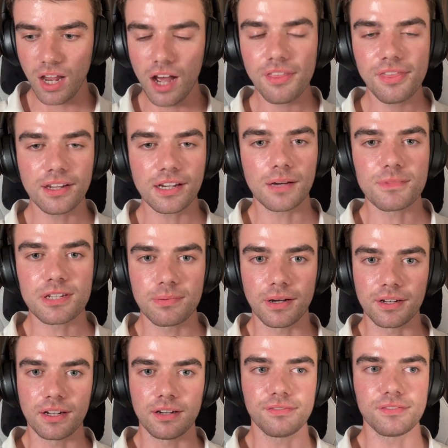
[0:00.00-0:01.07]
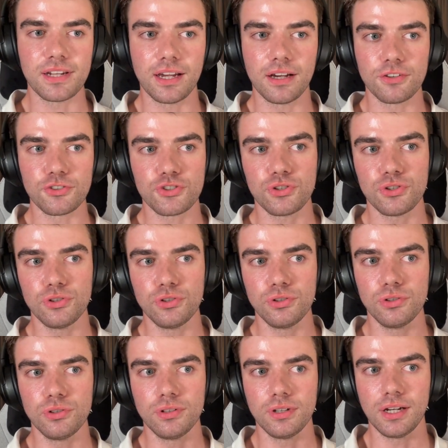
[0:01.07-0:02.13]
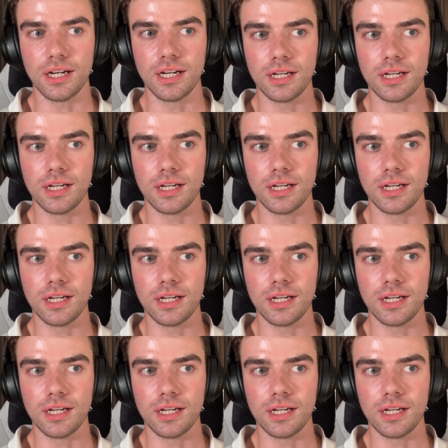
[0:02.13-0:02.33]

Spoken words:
I think I'm smart enough now to,